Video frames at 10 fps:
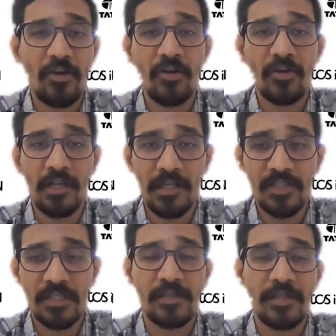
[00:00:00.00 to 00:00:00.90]
Or
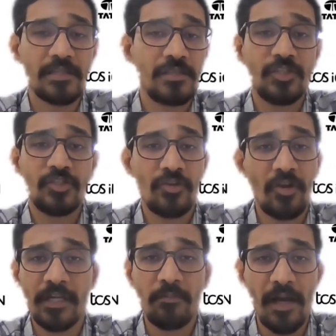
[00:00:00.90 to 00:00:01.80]
religiousness. It should
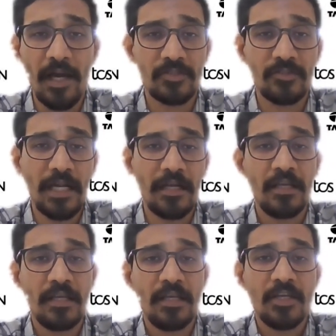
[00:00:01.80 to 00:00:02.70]
not get biased to that.
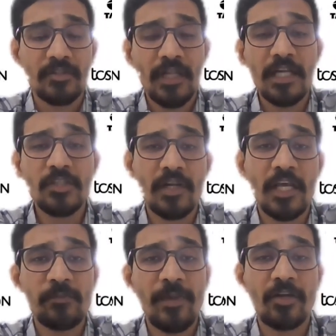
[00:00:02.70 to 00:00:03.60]
So that is one
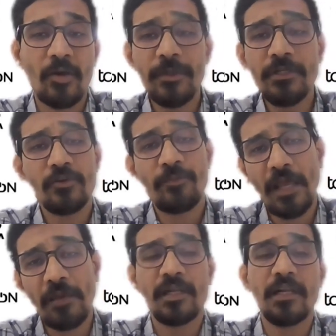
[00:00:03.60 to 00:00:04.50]
aspect of it. So
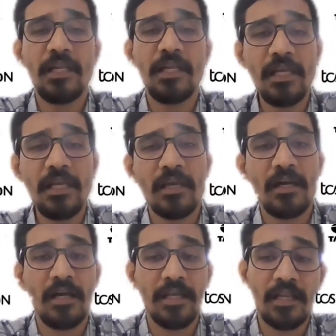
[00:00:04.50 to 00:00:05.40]
primarily
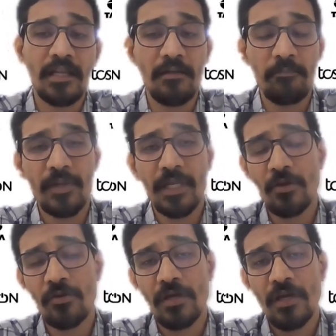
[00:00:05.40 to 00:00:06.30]
in a
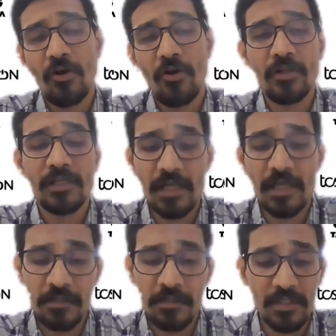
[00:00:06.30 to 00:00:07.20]
company, all these
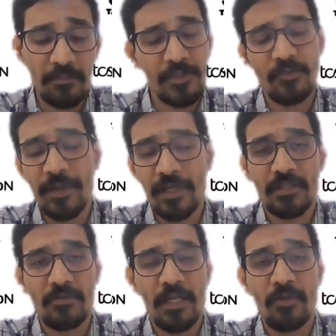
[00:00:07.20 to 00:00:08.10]
items come into
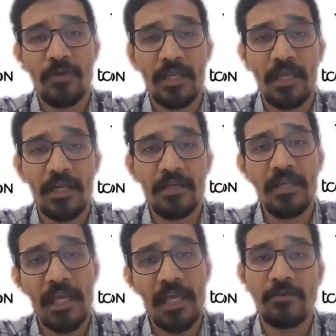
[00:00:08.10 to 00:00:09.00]
picture while working in
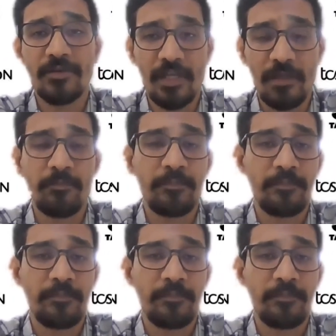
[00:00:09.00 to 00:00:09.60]
an AI team.